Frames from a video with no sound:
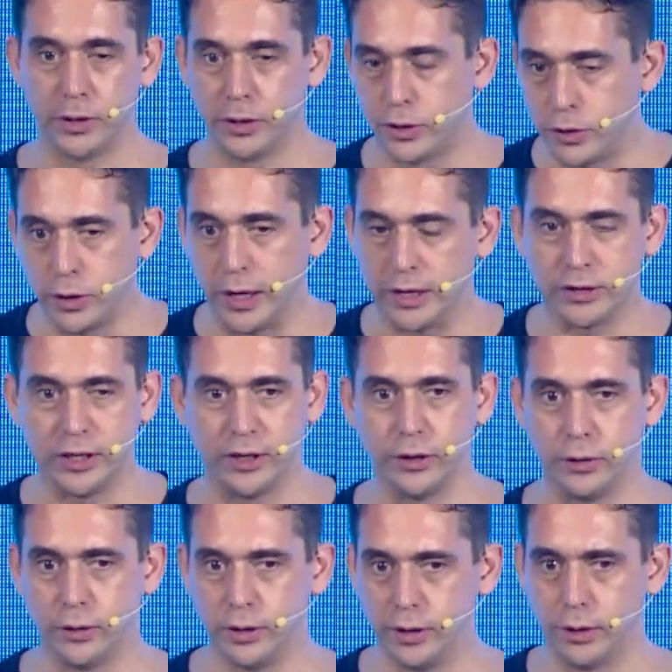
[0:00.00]
you could actually
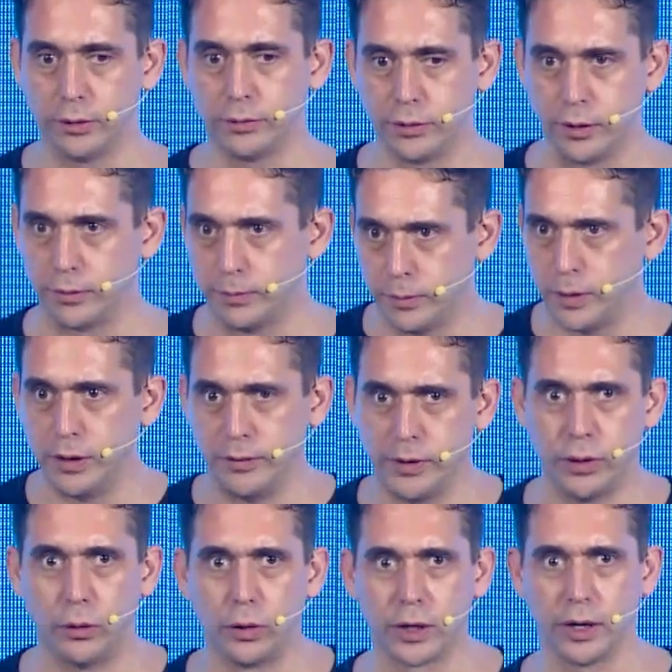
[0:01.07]
do,
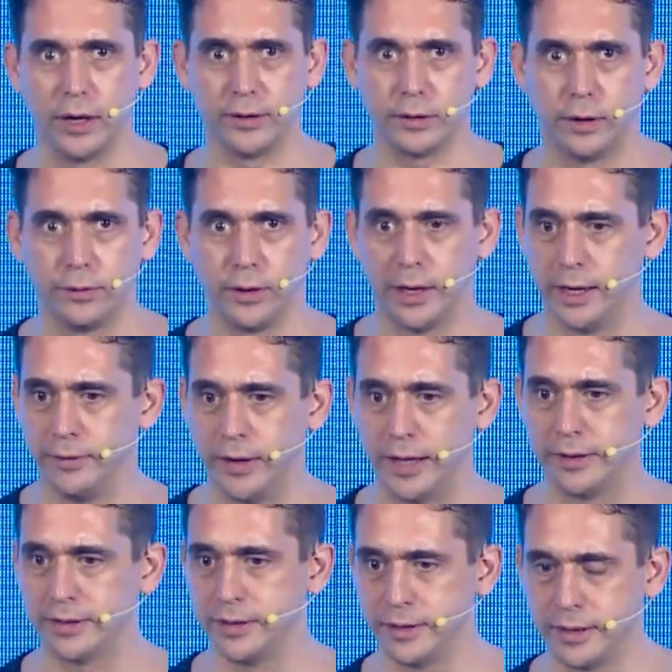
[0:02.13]
even organize offline
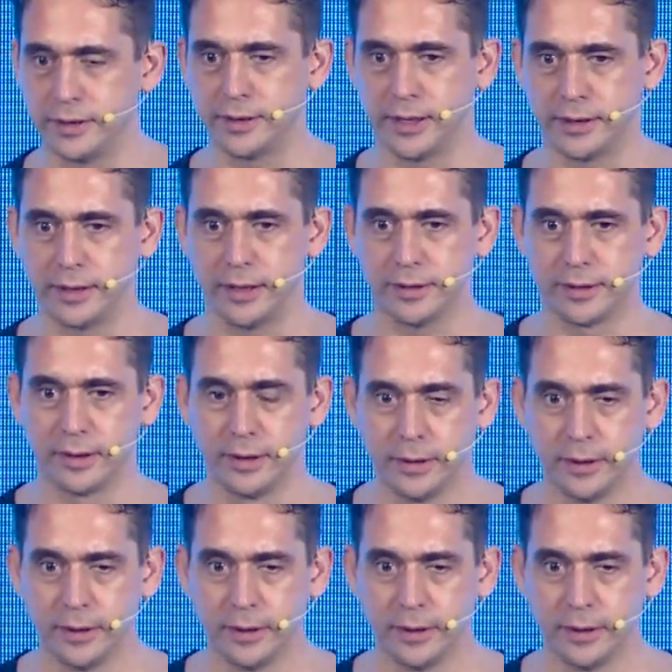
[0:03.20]
events and things like this.